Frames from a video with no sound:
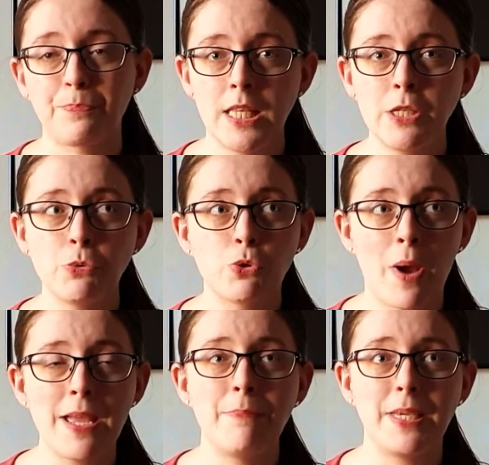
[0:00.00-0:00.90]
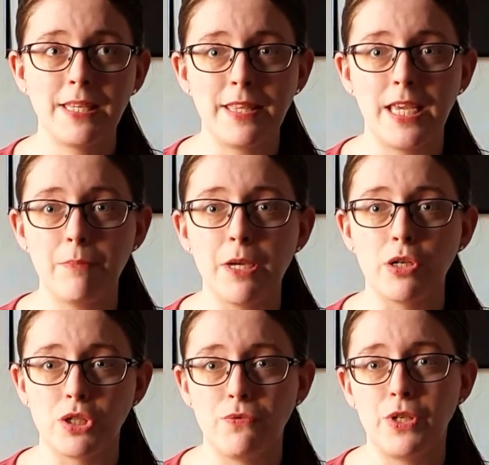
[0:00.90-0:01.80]
This was quite a big thing
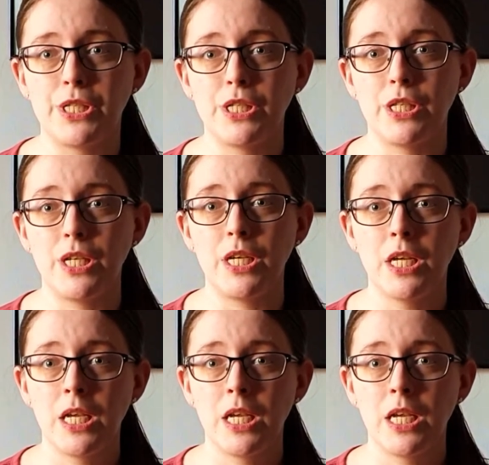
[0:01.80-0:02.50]
because obviously